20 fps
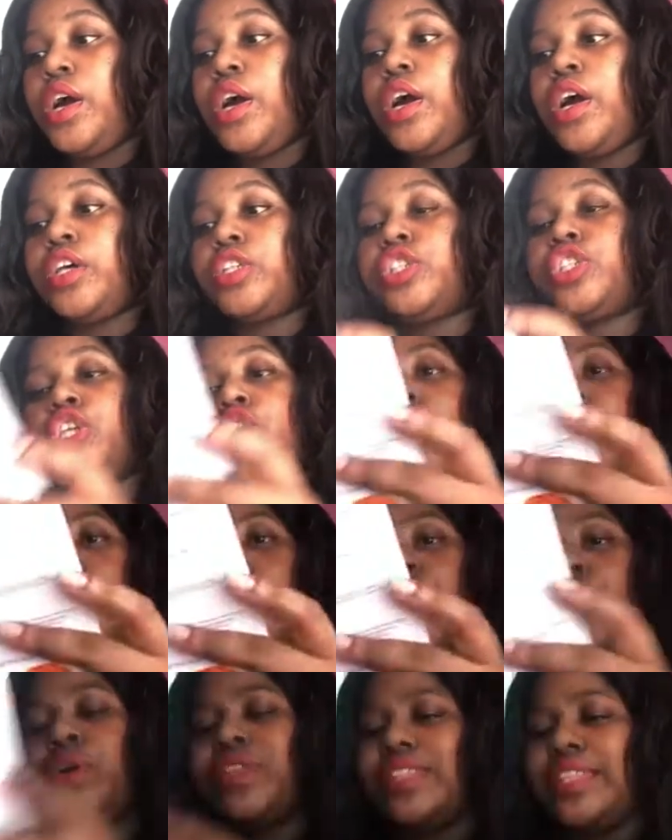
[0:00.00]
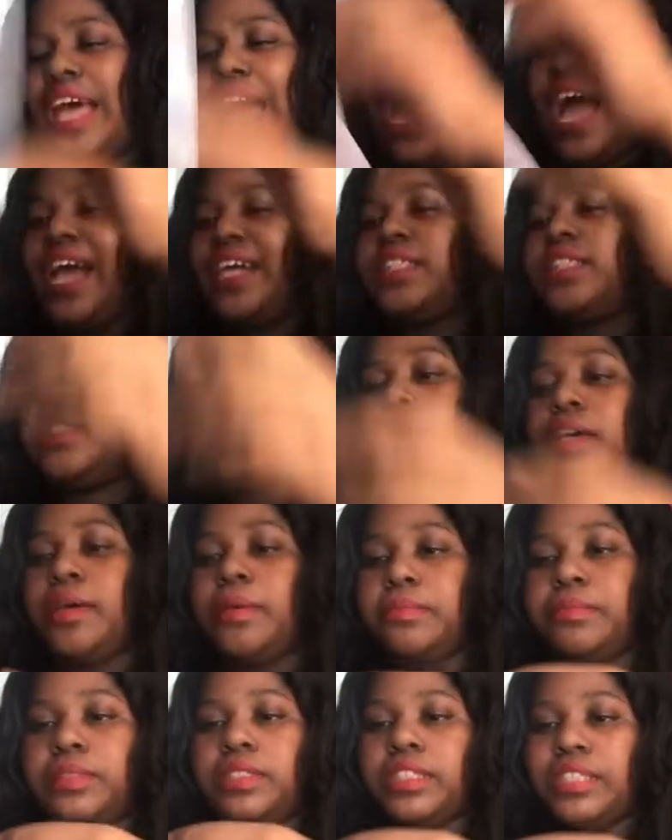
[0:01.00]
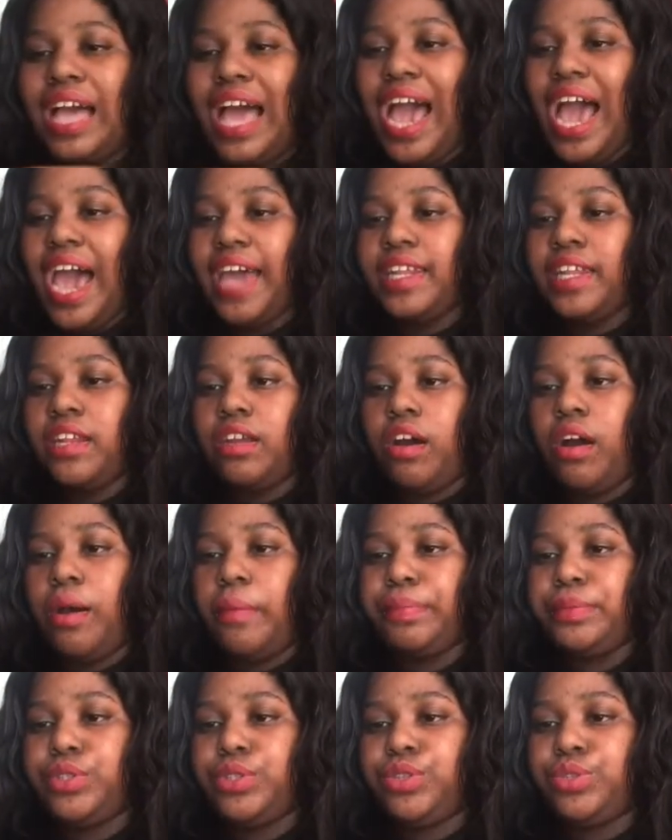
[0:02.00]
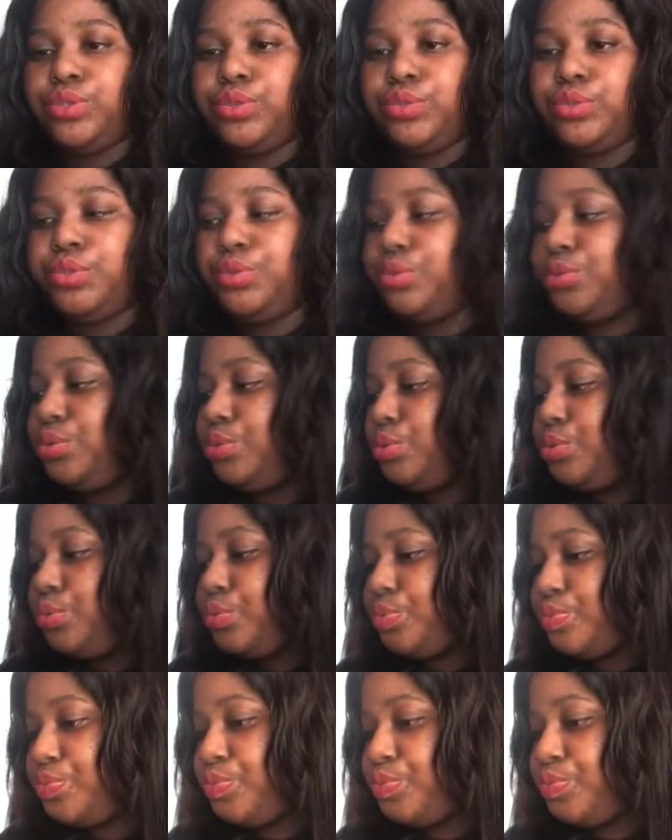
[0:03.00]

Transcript: So the items added up to